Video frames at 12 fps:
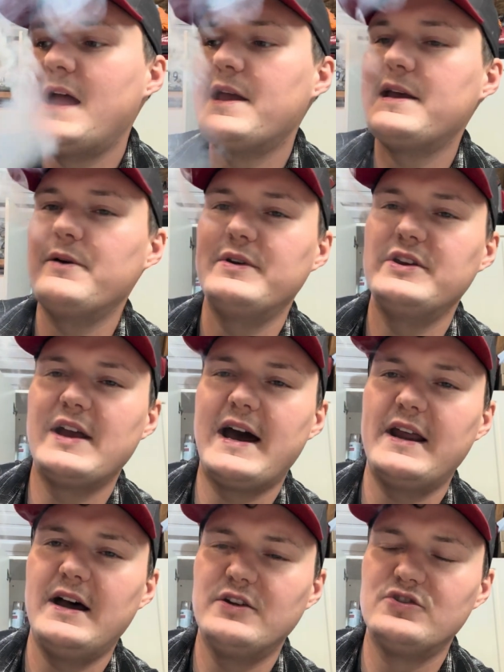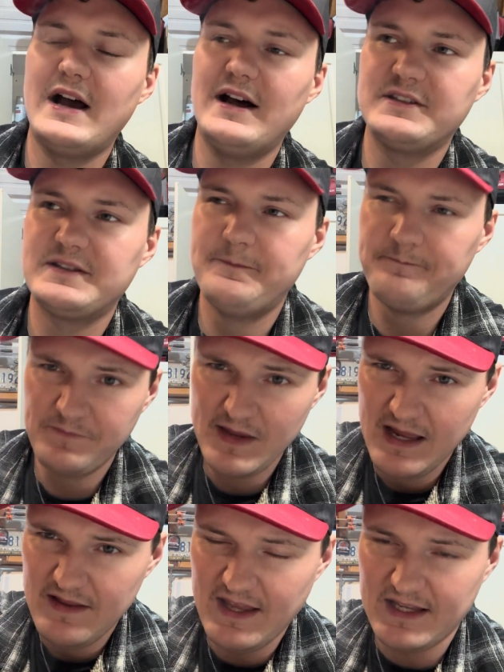when you got droughts,
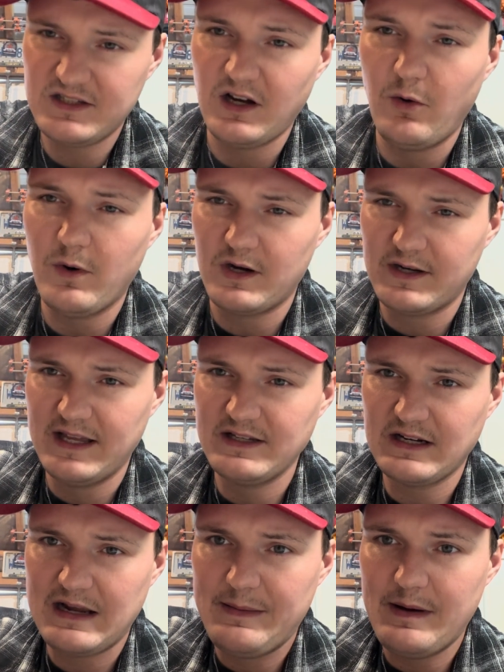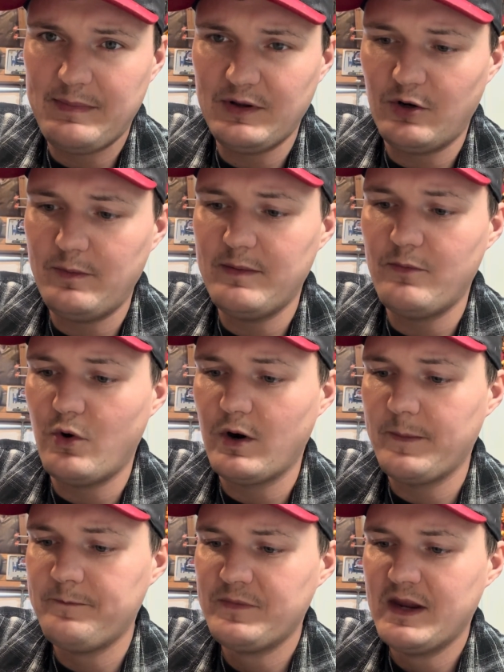that saltwater tends to come up a little bit
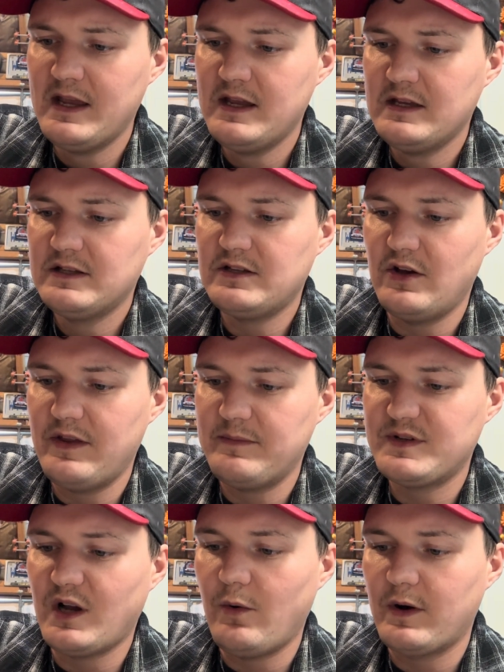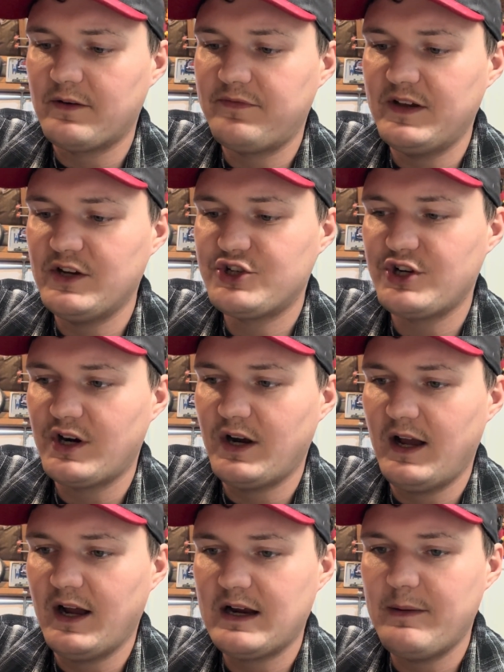more. So them saltwater fish
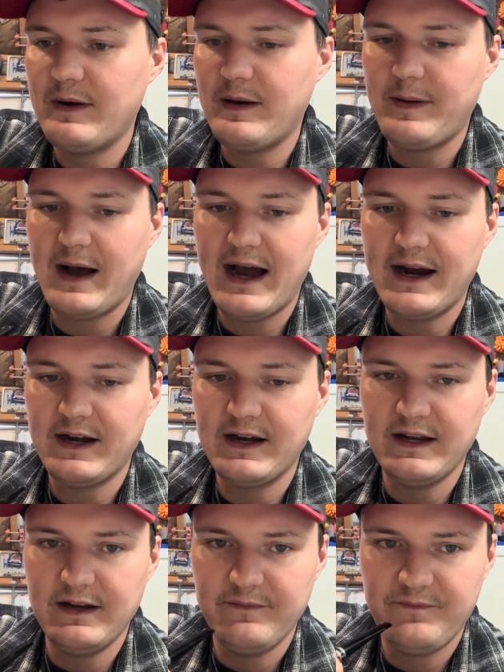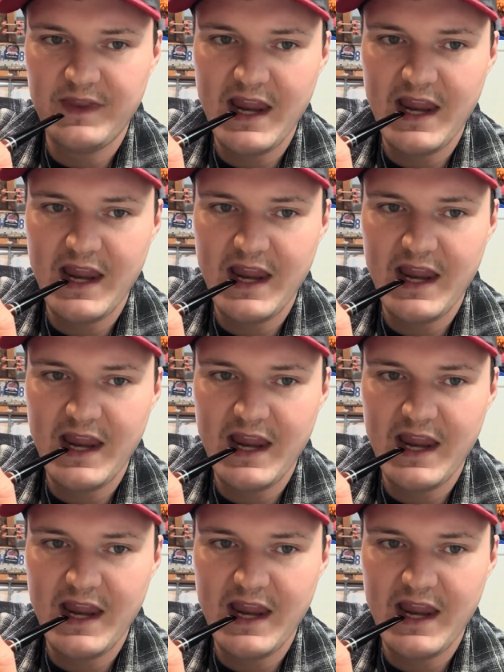are coming up higher, and